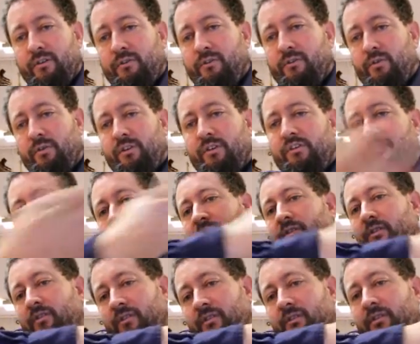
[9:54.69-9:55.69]
of you is
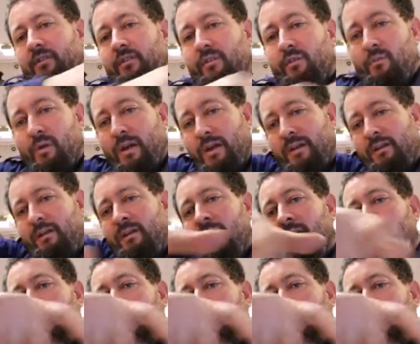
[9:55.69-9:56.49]
on the wear,